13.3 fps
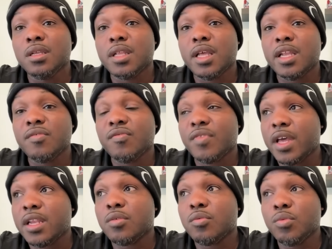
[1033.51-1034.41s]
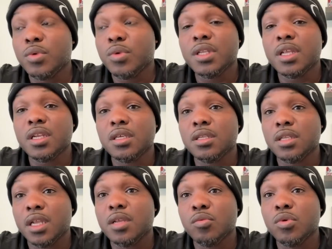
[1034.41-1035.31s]
that emphatic win that
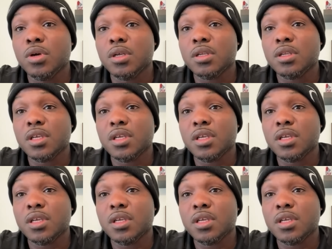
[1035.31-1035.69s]
he won